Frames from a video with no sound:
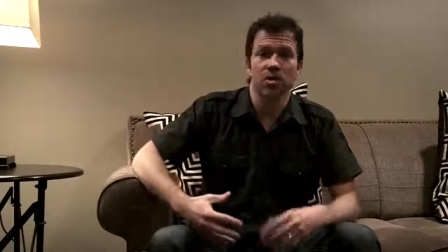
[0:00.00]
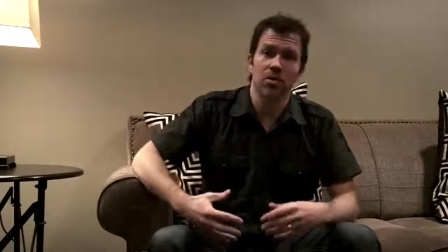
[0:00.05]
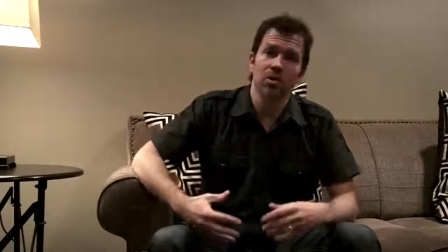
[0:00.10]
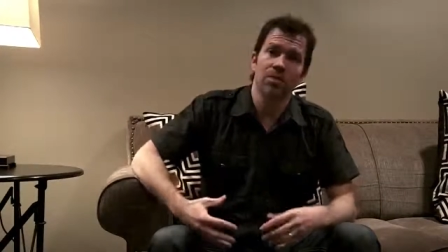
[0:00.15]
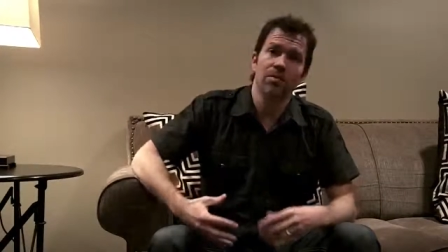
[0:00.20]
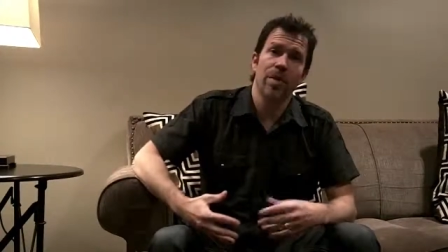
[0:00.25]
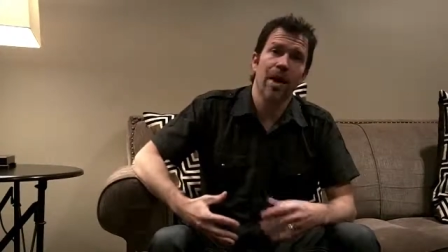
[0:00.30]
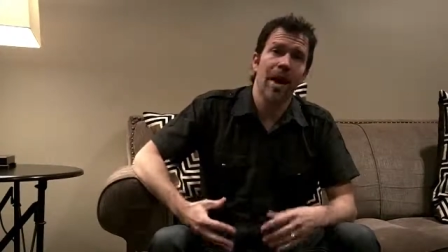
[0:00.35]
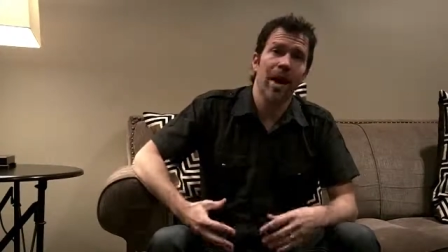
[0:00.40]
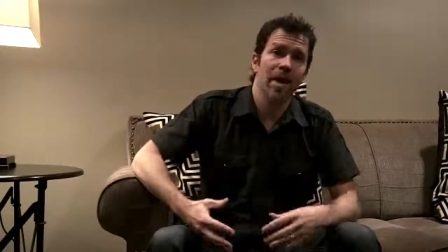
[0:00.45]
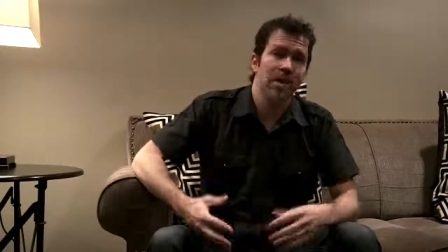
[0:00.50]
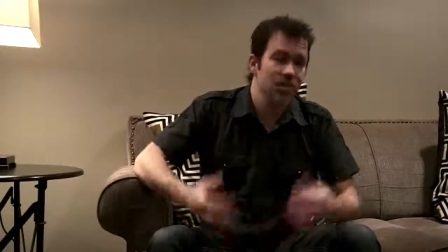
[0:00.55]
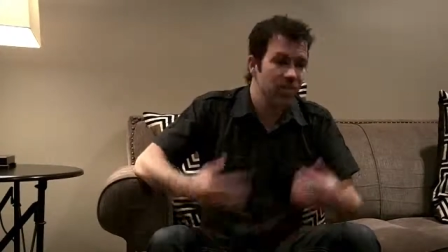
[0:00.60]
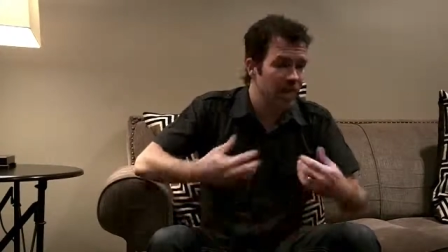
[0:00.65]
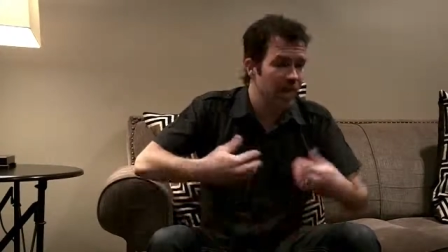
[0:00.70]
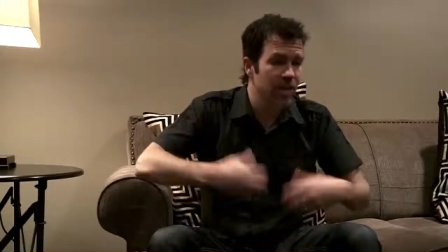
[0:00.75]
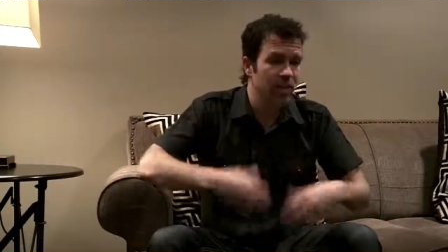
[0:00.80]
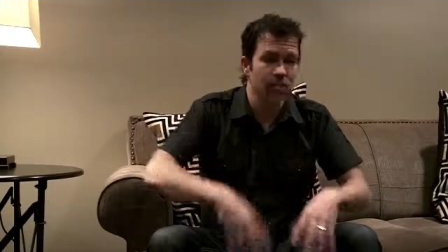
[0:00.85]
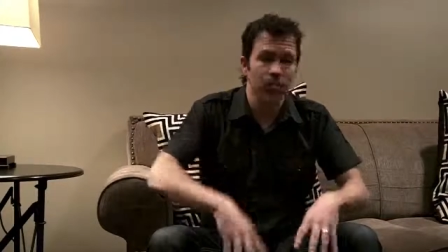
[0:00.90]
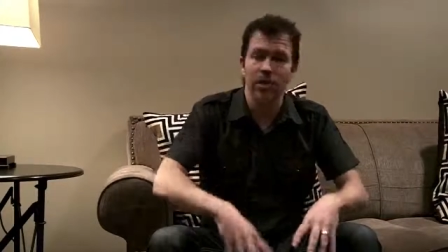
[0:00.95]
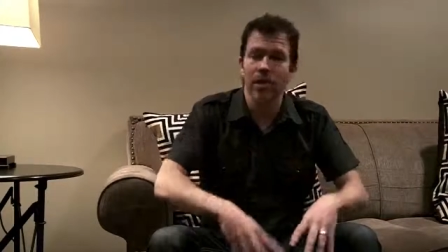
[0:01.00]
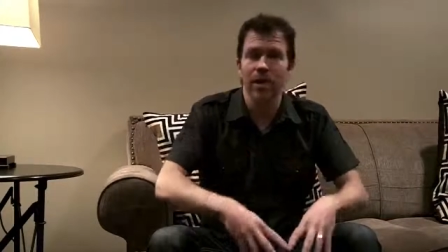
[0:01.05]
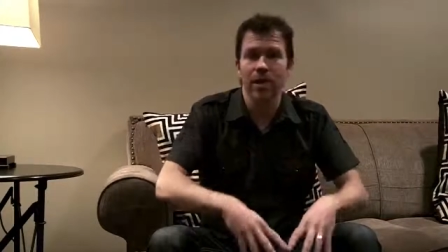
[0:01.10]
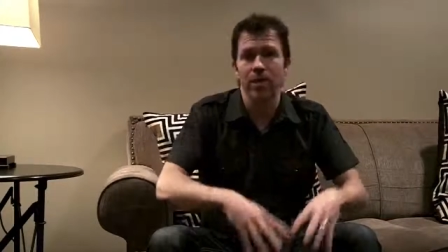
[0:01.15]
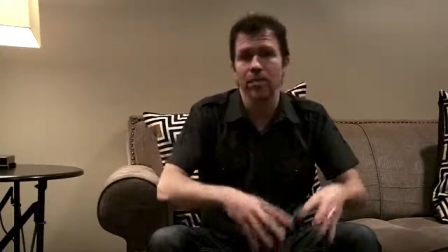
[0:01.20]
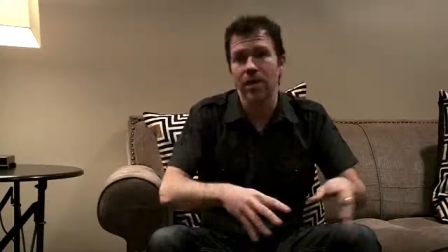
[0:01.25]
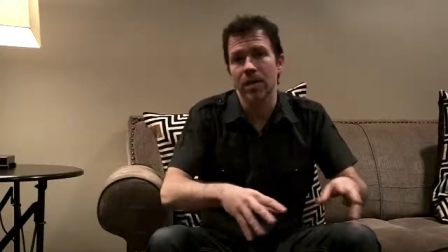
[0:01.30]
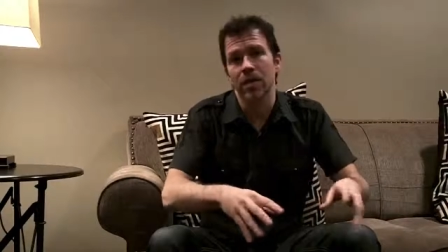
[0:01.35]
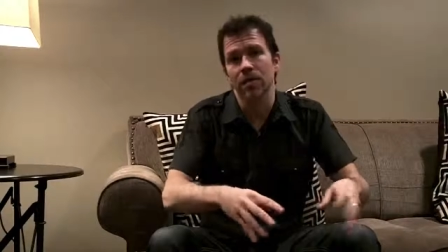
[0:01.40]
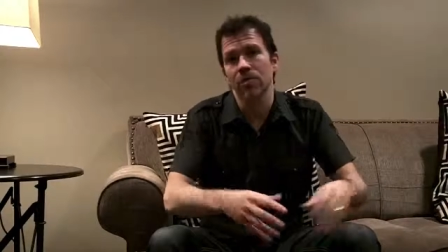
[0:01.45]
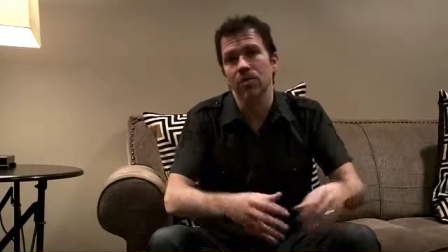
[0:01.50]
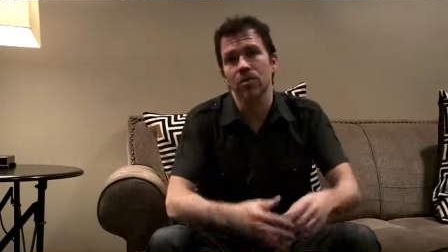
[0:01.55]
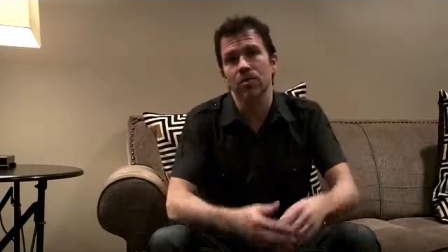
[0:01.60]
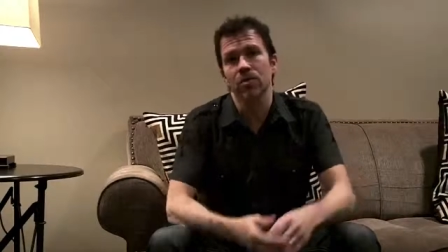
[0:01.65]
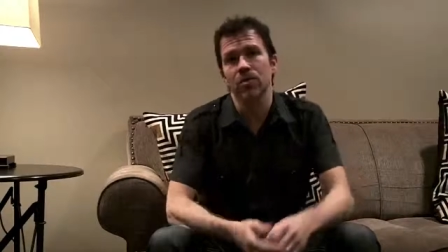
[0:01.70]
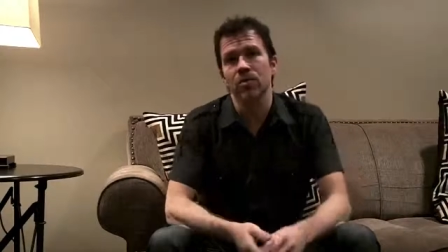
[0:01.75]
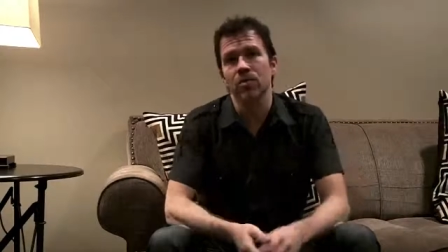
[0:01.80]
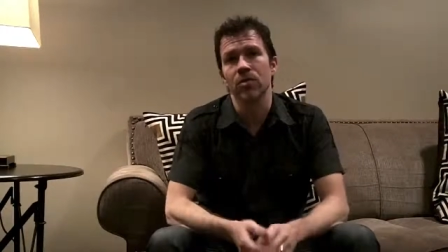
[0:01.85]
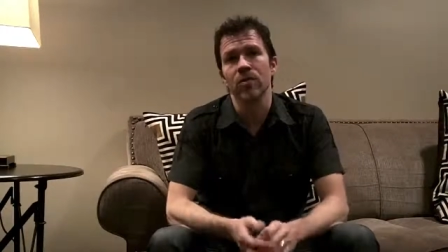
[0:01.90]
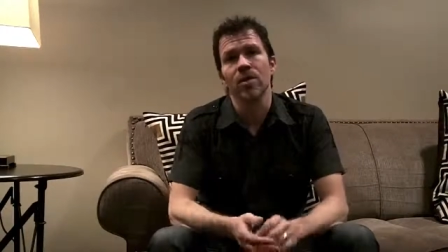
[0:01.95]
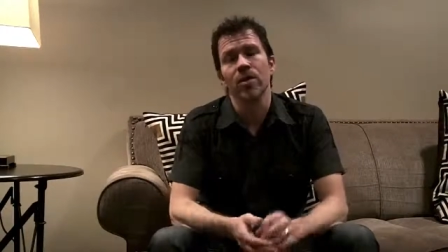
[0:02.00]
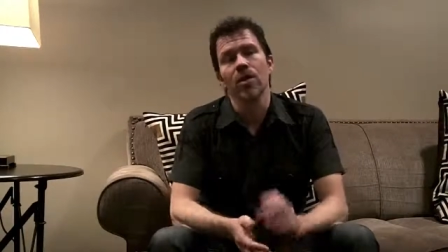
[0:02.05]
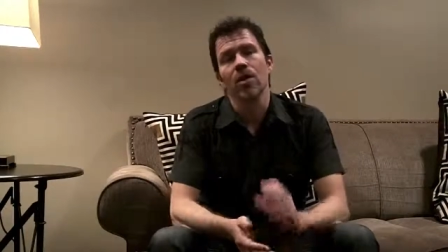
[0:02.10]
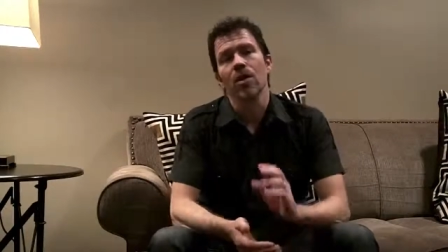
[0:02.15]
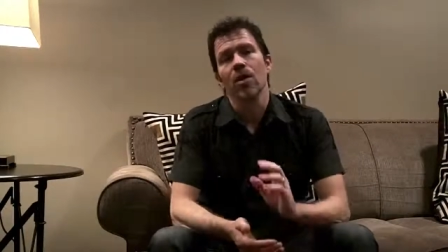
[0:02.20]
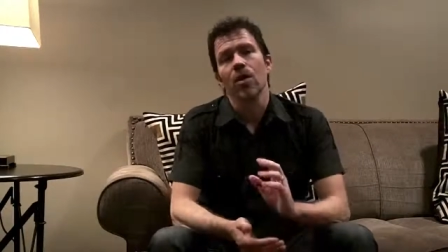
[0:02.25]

was a good patch, I can play it and make it musical.